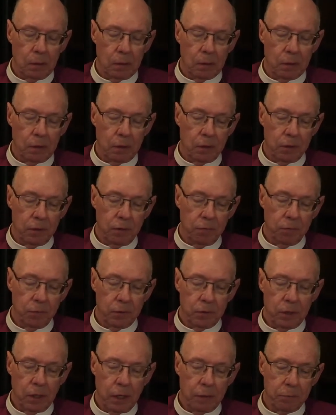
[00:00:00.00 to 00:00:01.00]
There are
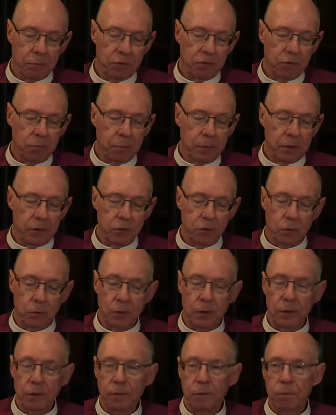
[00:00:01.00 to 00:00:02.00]
different types of
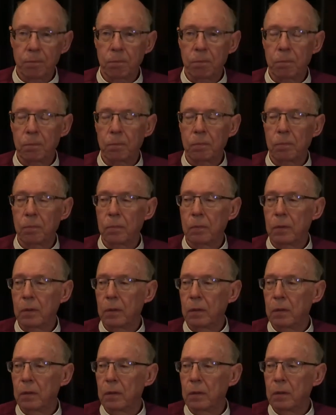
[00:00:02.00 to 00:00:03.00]
mystery.
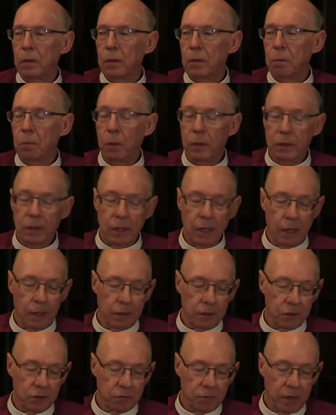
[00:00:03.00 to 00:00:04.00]
One
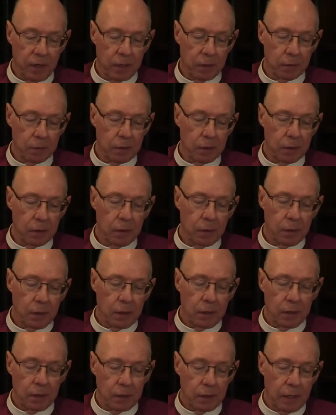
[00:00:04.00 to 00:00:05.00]
kind is found in,
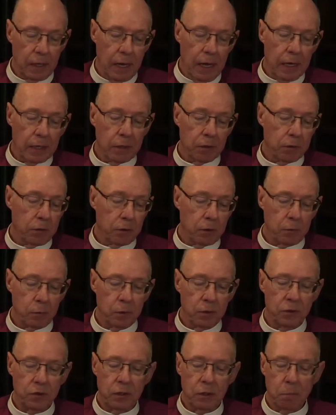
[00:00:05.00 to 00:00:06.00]
in Agatha
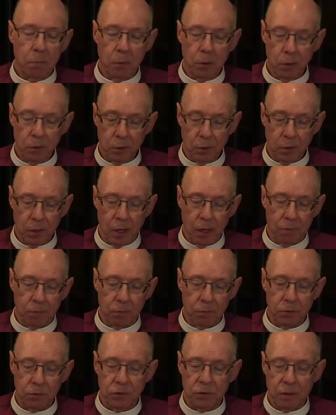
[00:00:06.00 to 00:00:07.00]
Christie murder
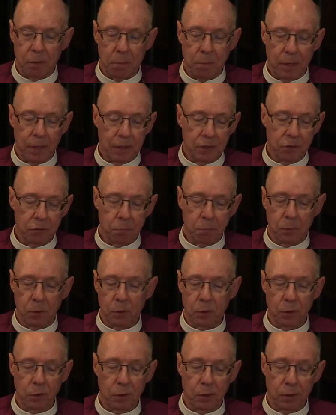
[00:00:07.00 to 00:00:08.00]
novels. Somebody's
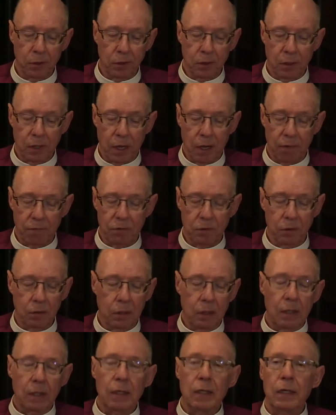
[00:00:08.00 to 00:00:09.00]
murdered in the novel,
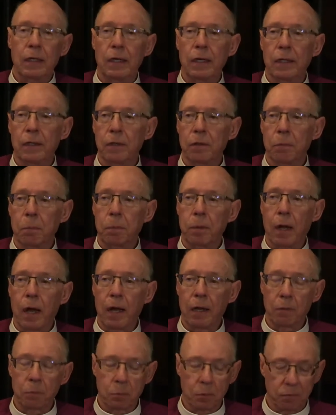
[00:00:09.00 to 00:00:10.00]
and the
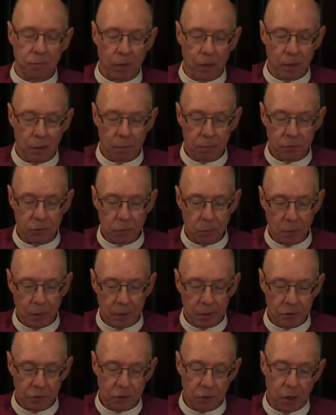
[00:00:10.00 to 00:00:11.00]
plot revolves
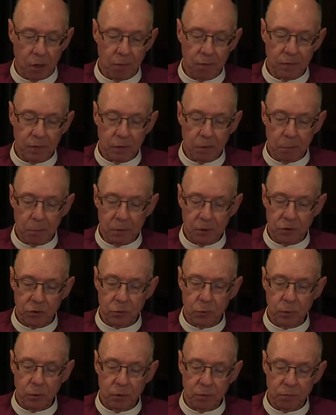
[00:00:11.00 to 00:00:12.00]
around solving the
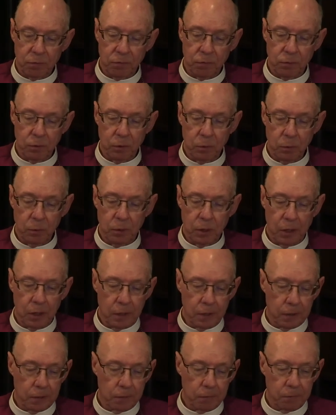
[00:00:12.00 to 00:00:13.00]
mystery of who
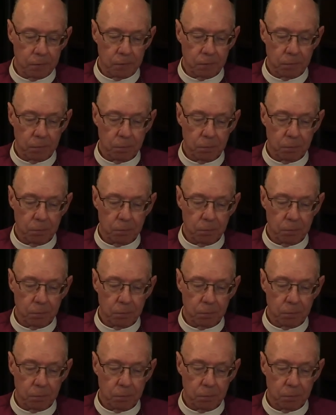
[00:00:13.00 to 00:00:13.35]
done it.